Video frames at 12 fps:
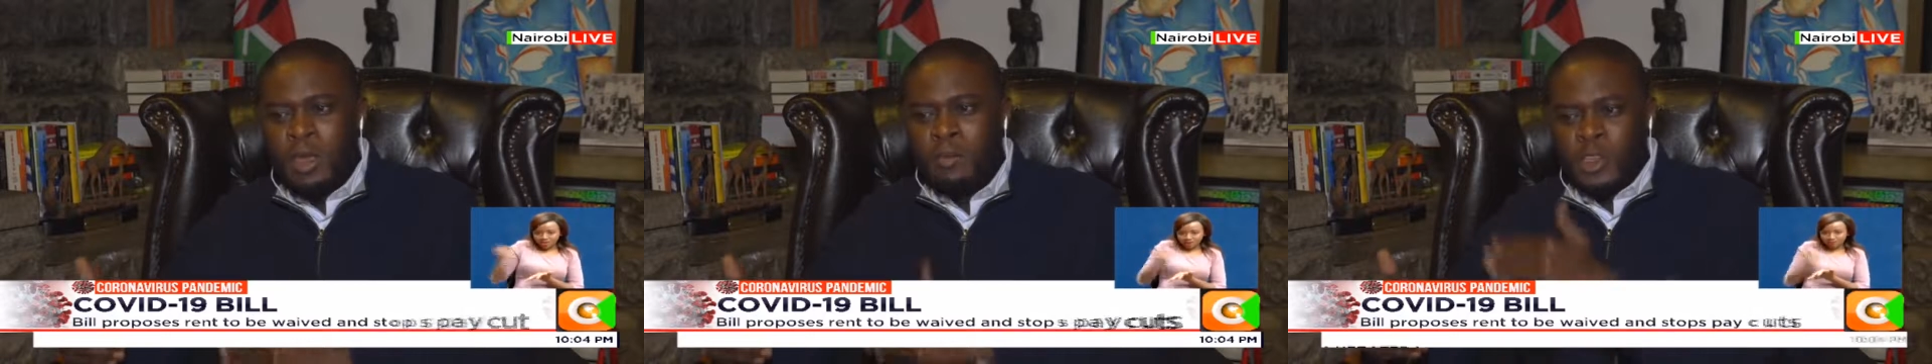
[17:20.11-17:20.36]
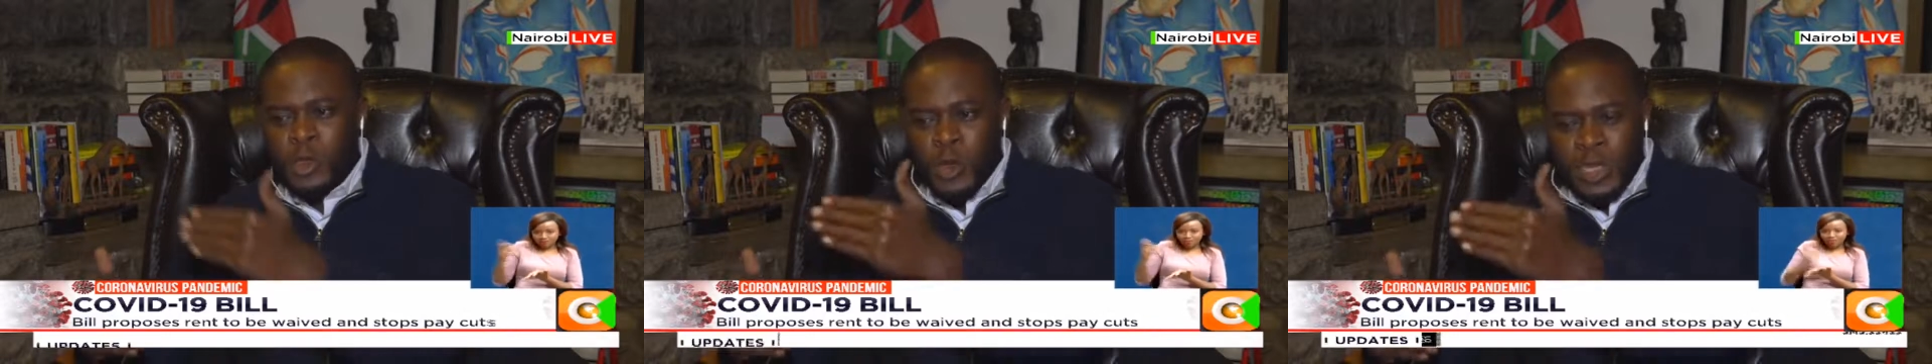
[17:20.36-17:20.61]

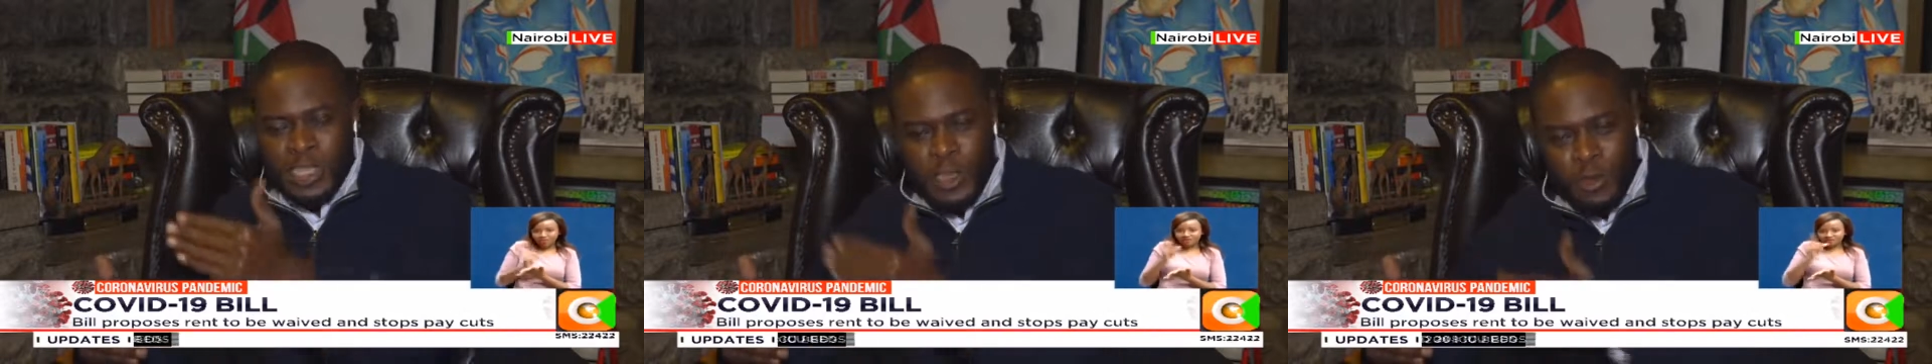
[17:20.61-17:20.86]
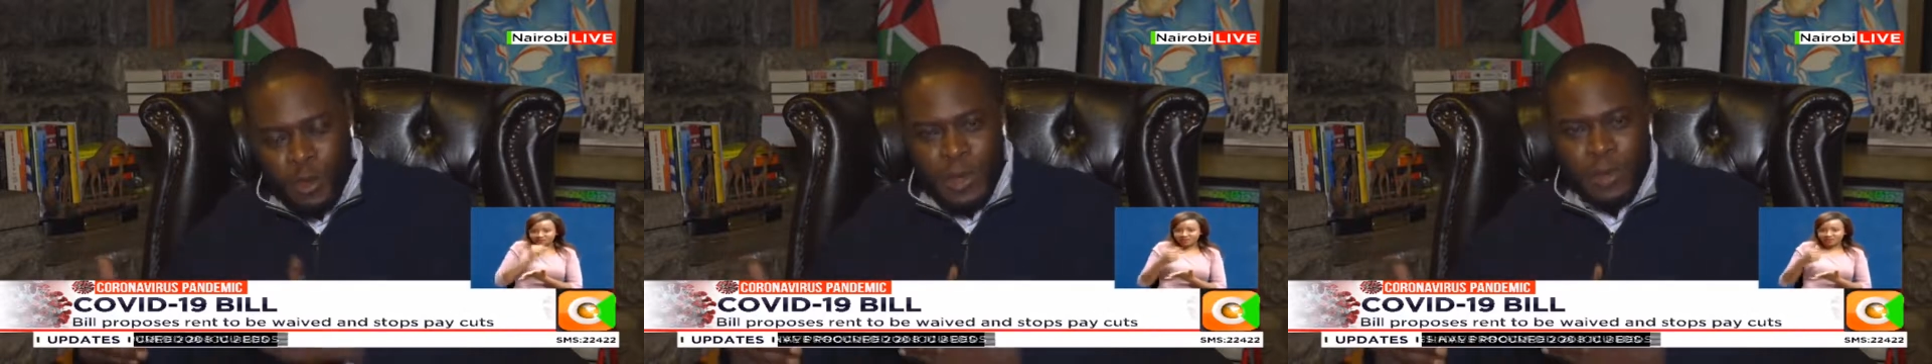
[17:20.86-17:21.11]
but you can
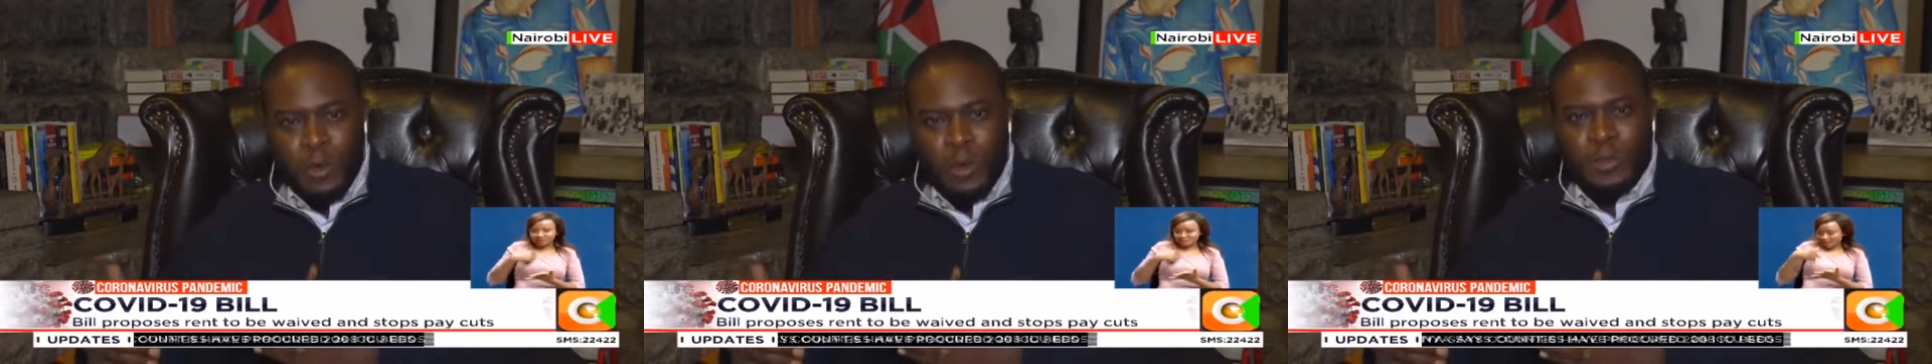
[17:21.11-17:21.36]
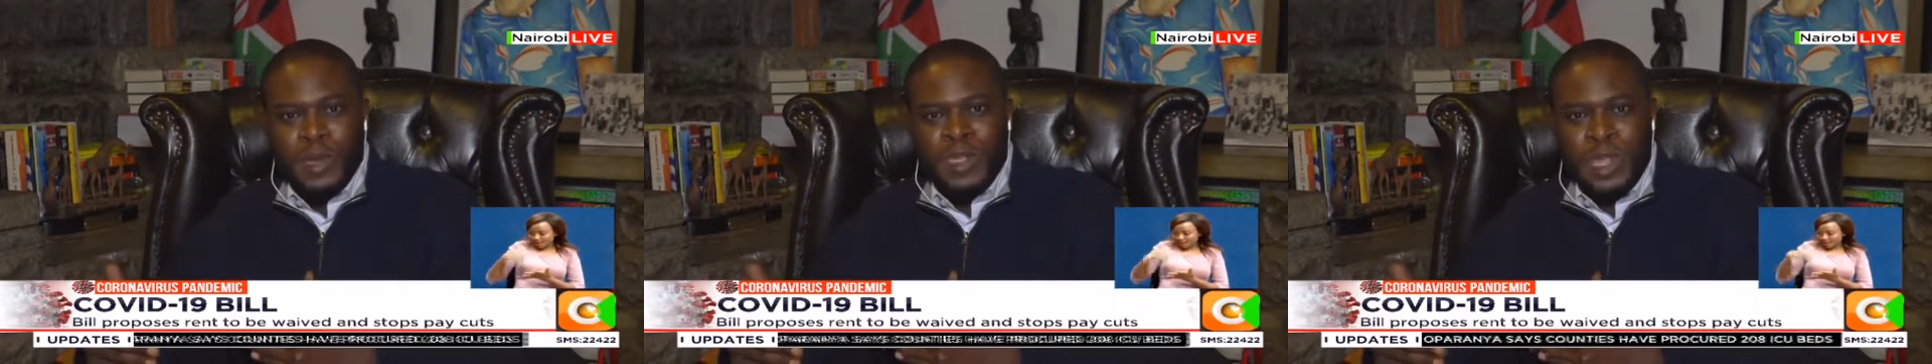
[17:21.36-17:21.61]
see from my
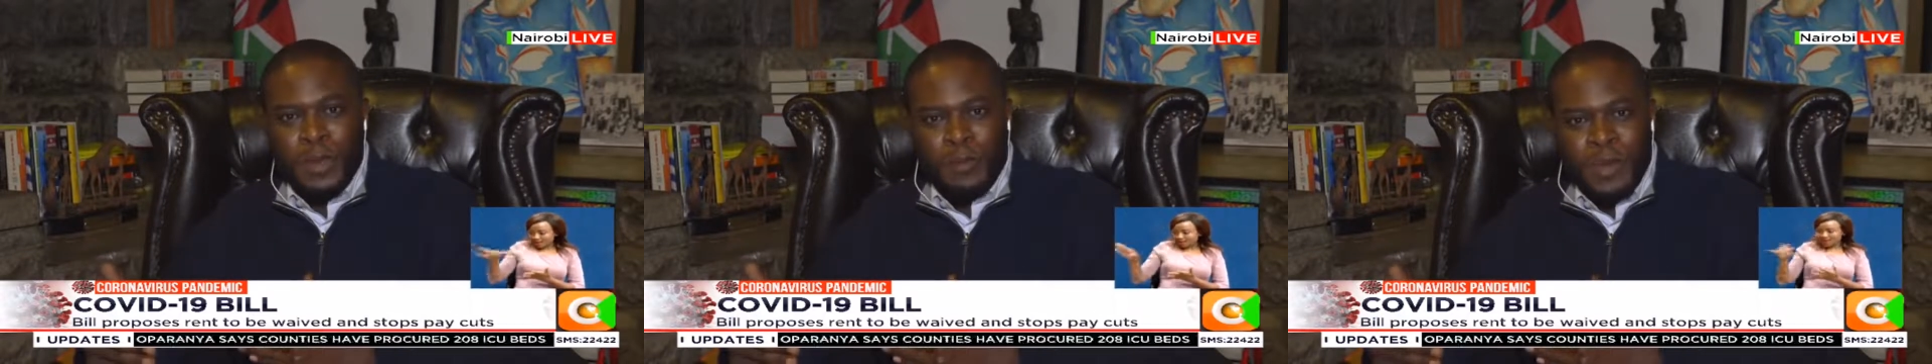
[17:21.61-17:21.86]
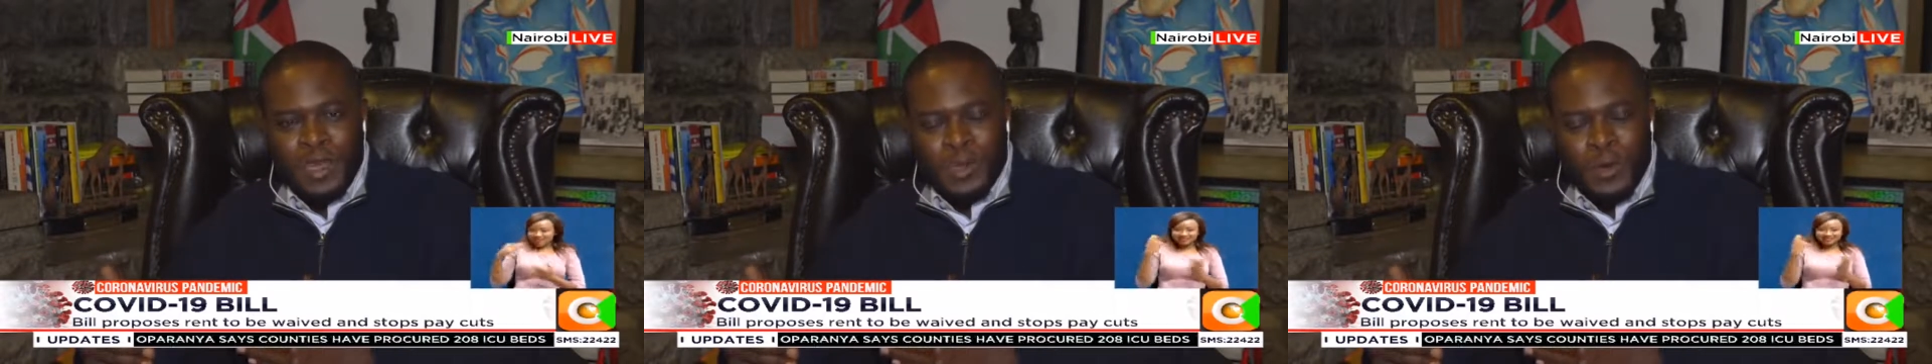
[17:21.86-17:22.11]
books, my
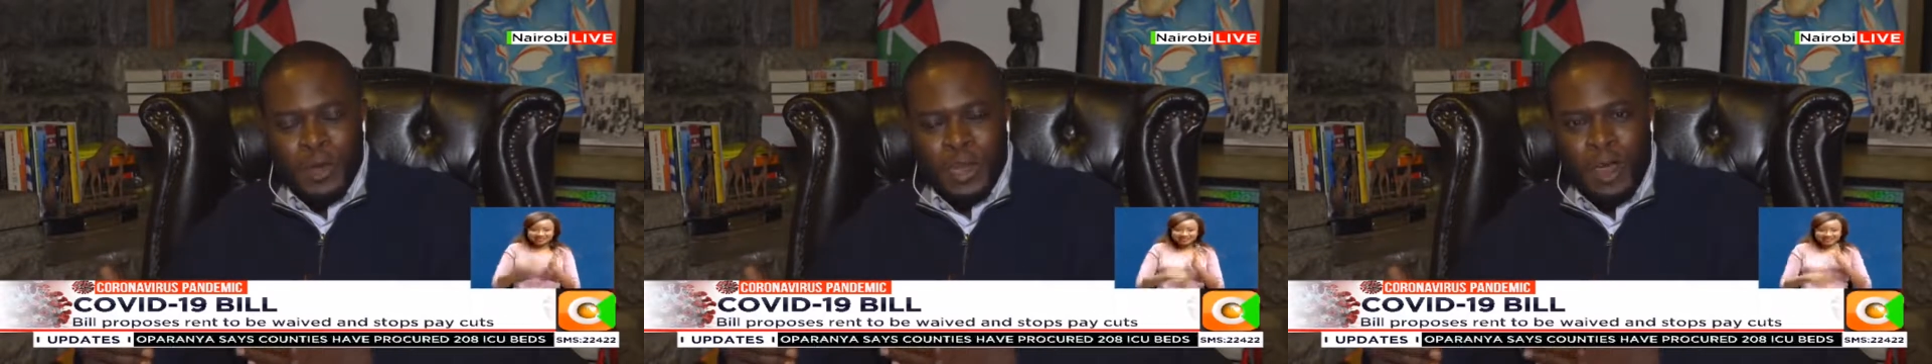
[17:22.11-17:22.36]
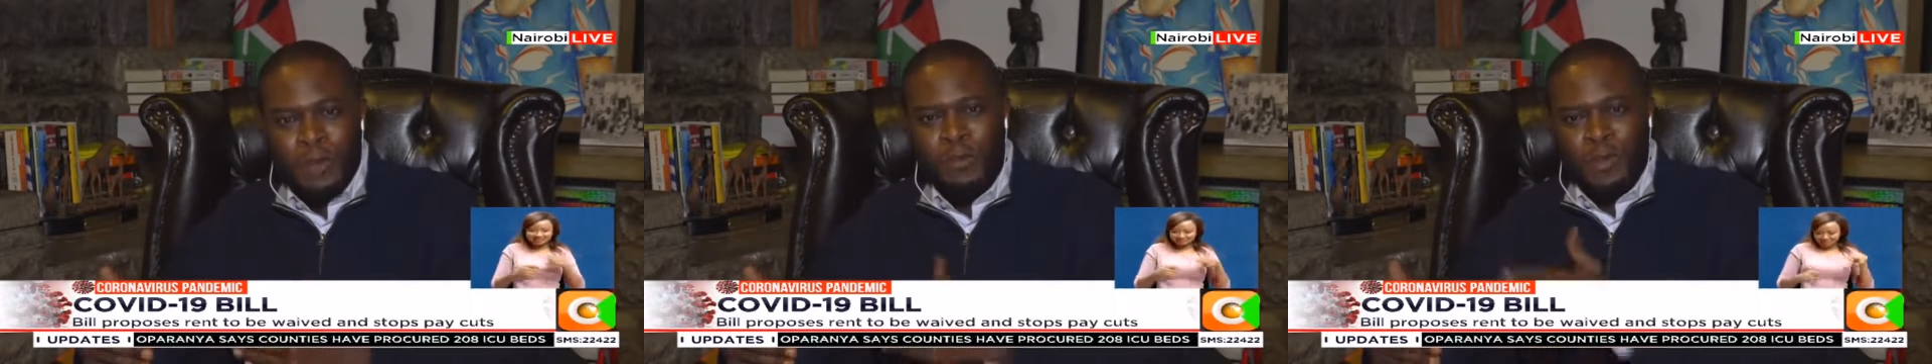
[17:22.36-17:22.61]
turnover has gone
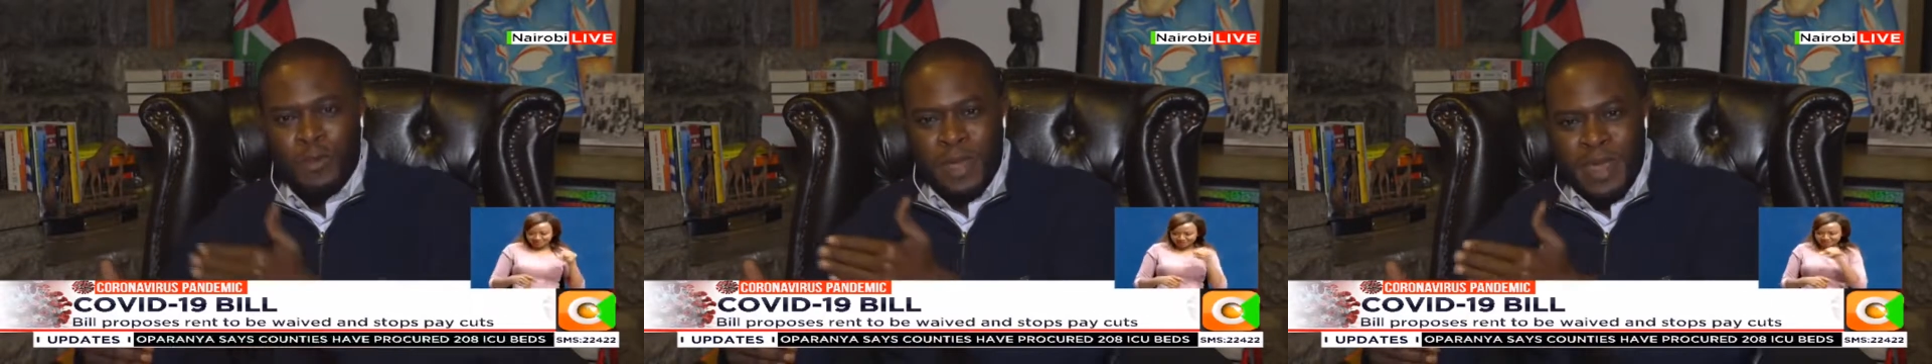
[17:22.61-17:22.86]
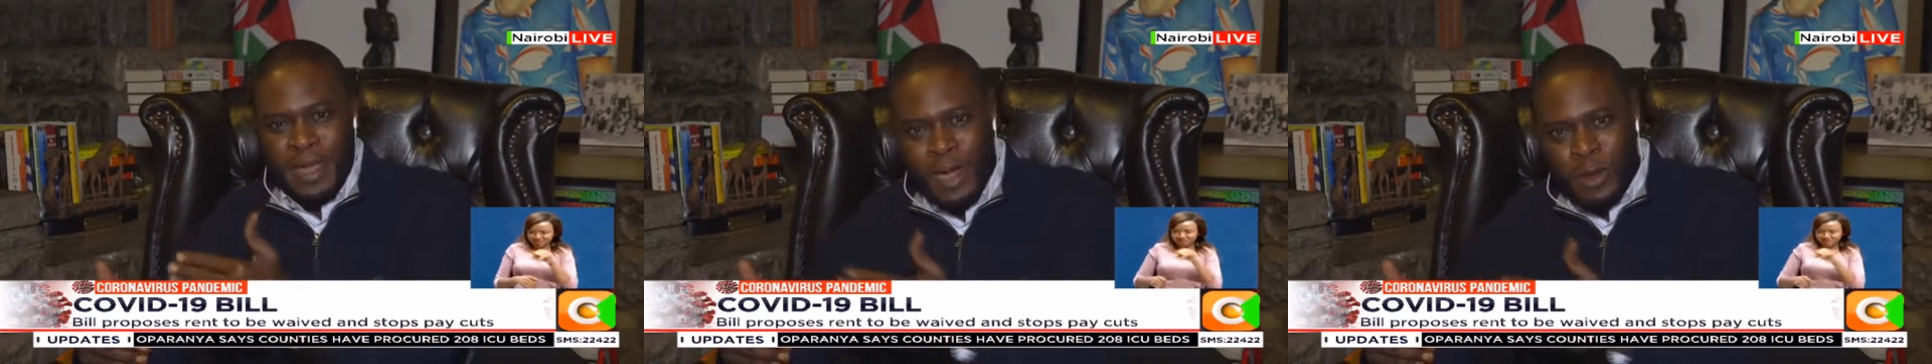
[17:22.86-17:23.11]
down from
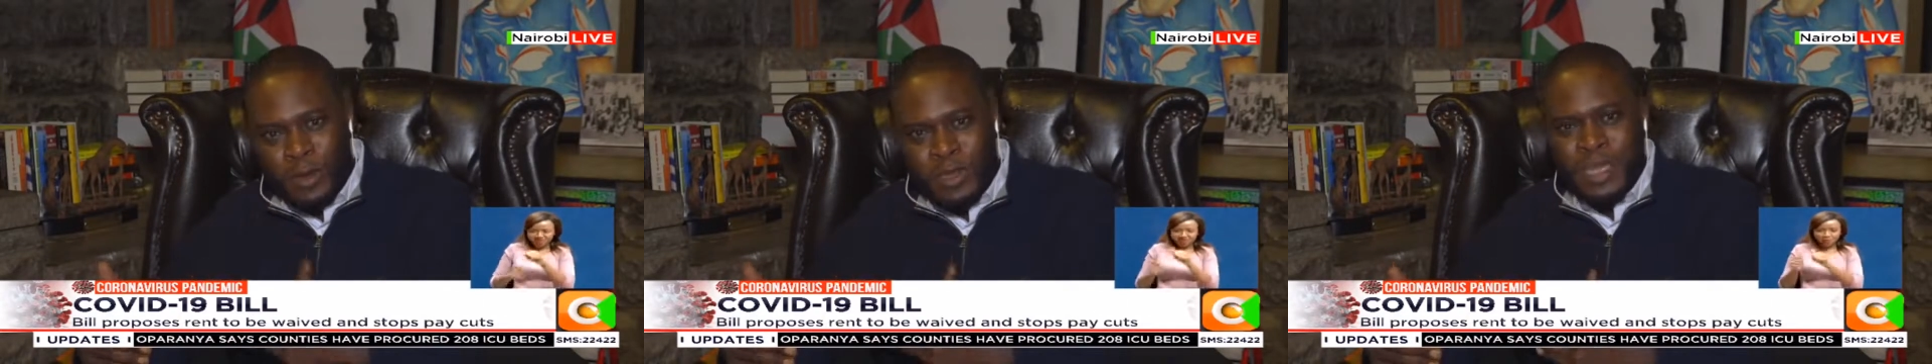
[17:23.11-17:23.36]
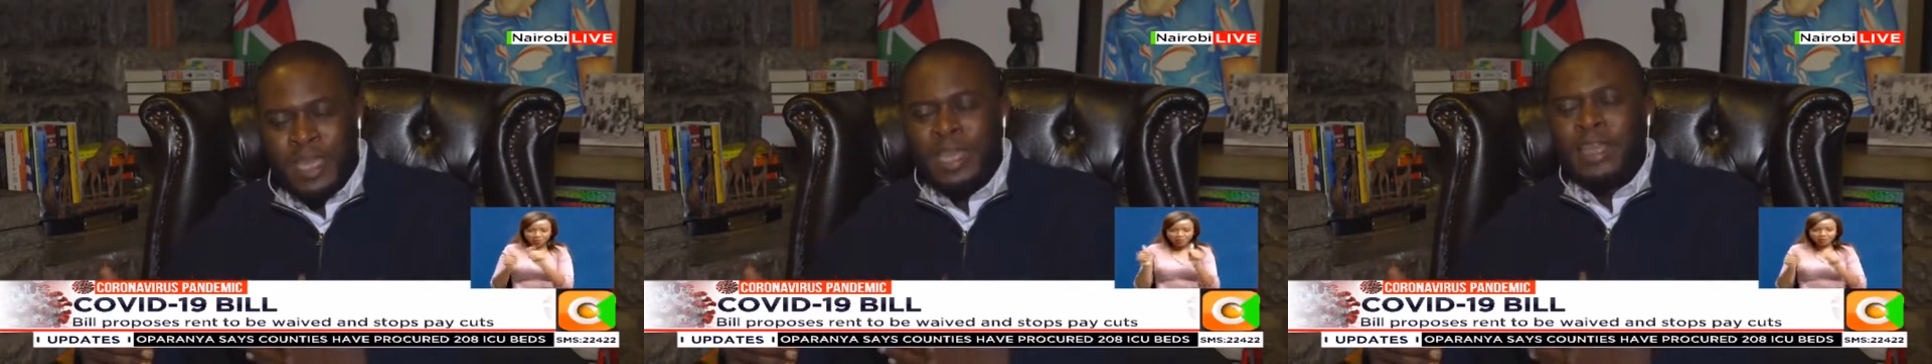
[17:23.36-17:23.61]
my accounts,